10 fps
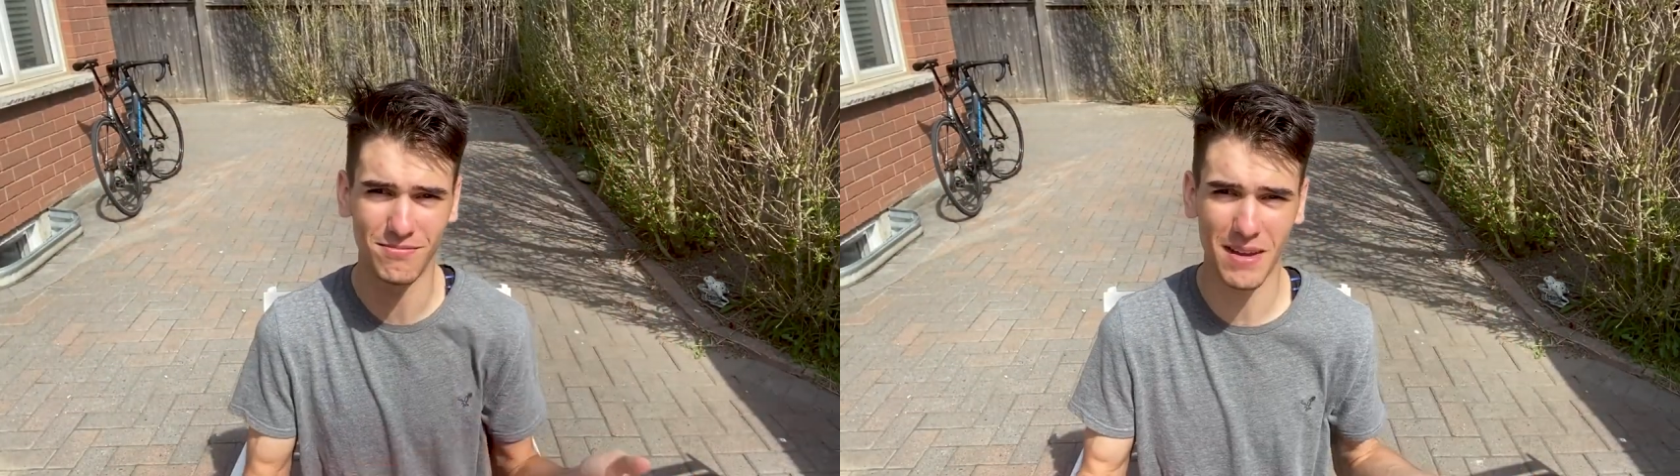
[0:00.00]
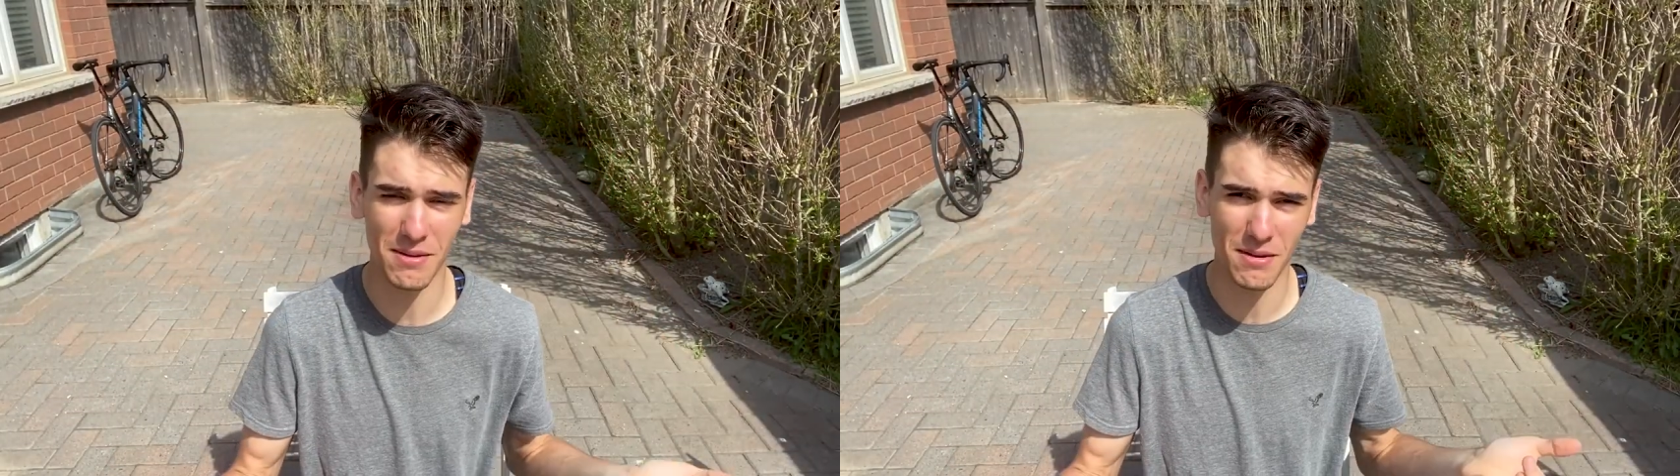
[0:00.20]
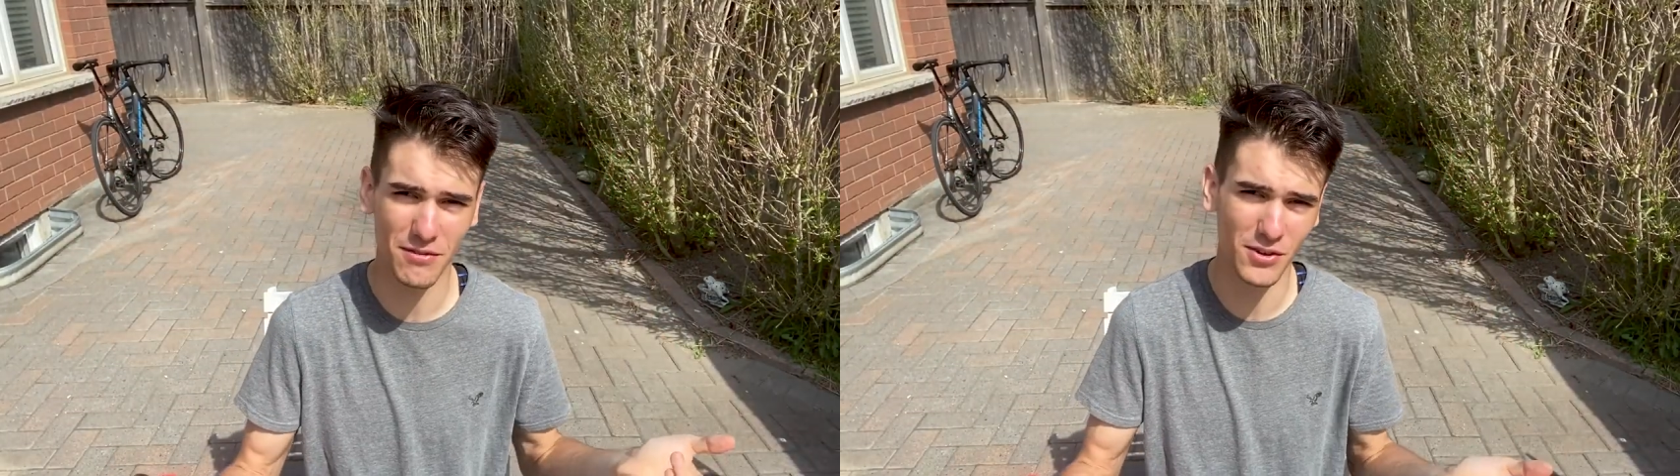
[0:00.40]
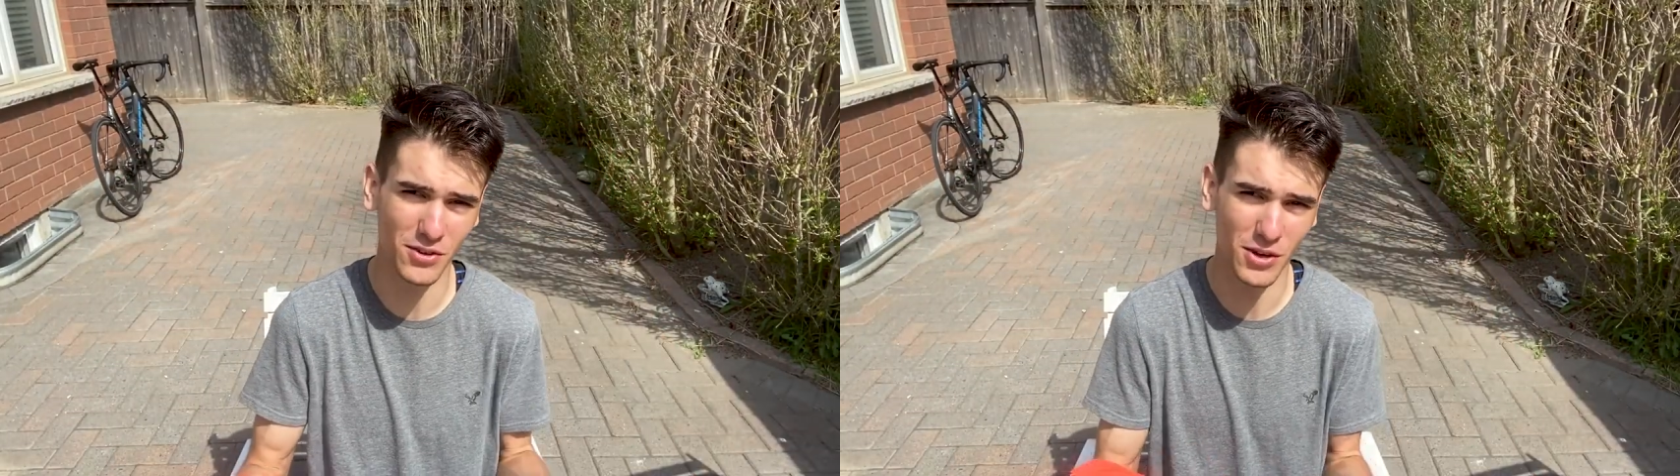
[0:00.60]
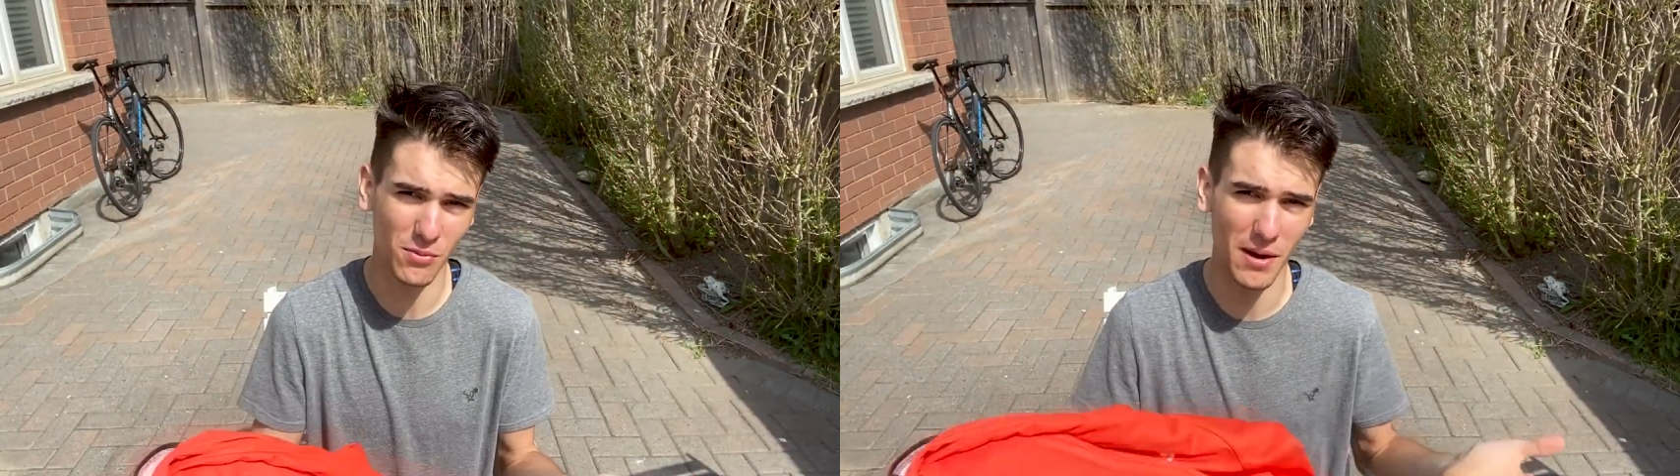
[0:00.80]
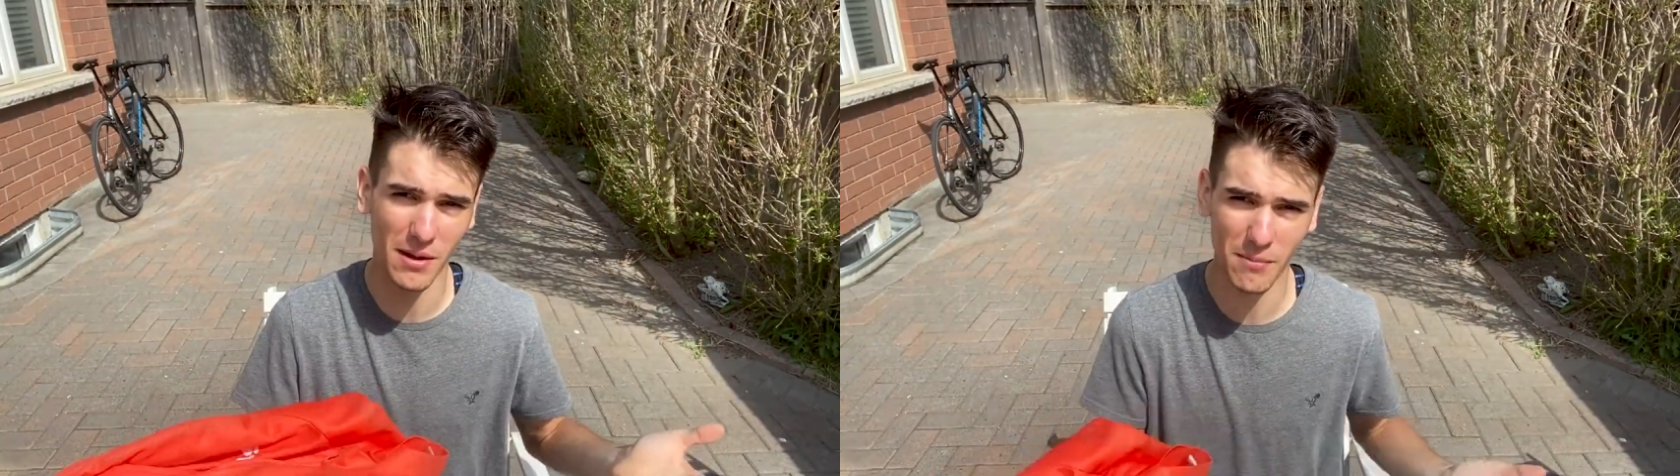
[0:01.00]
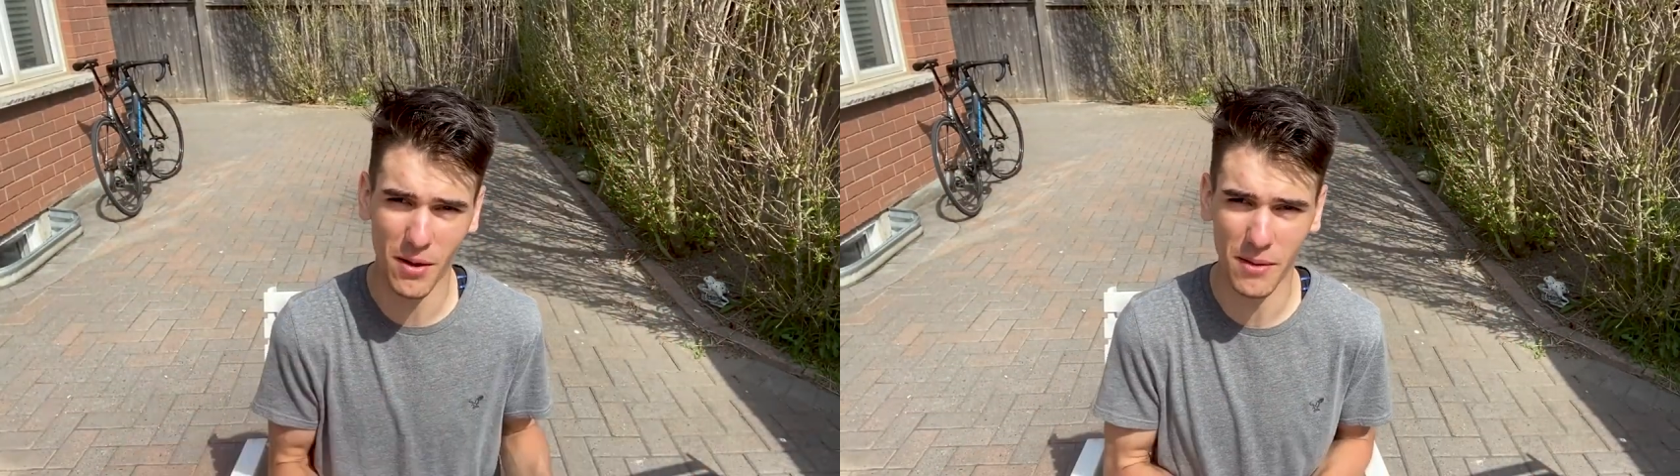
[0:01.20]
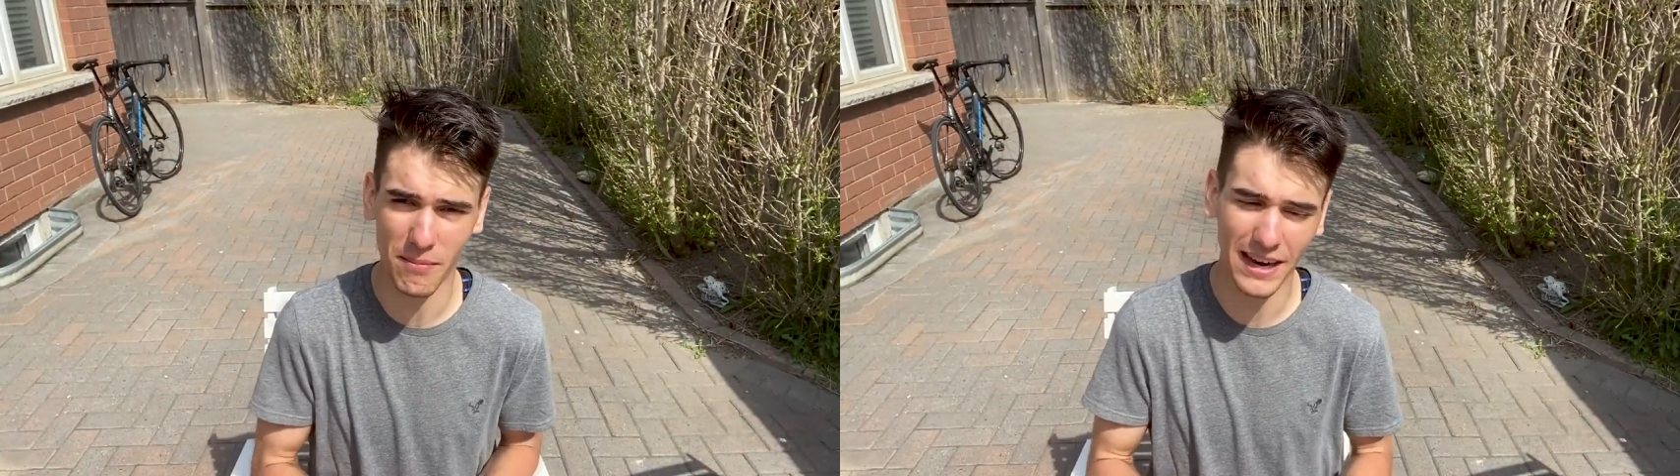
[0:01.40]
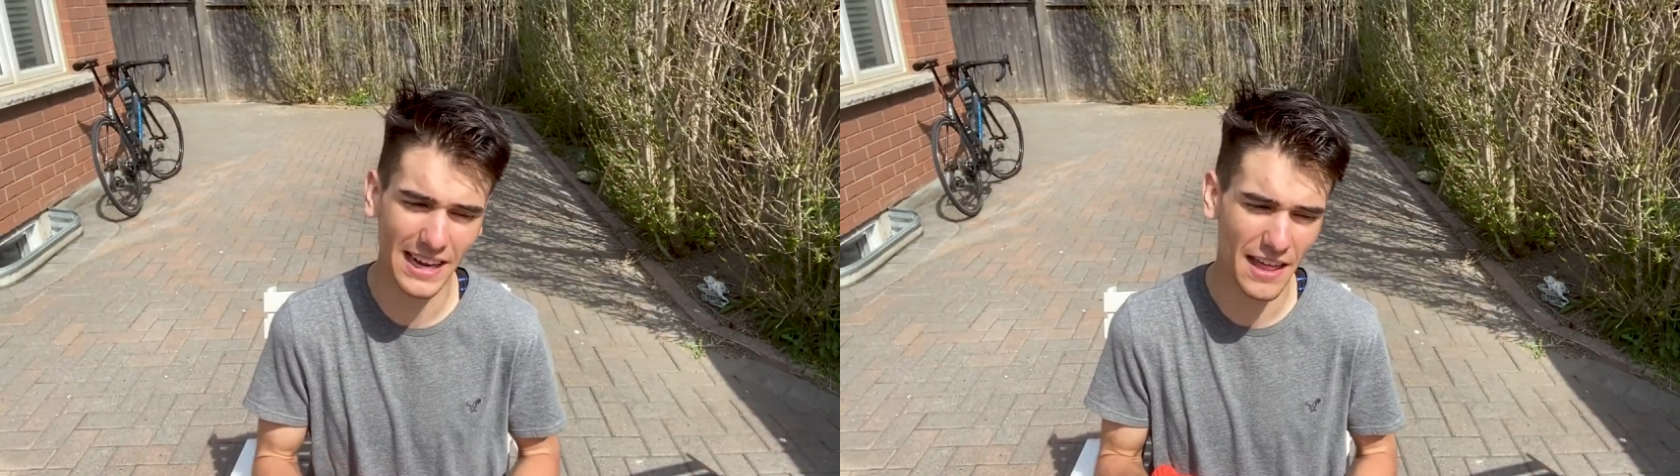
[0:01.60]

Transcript: make me feel good while I'm on the bike.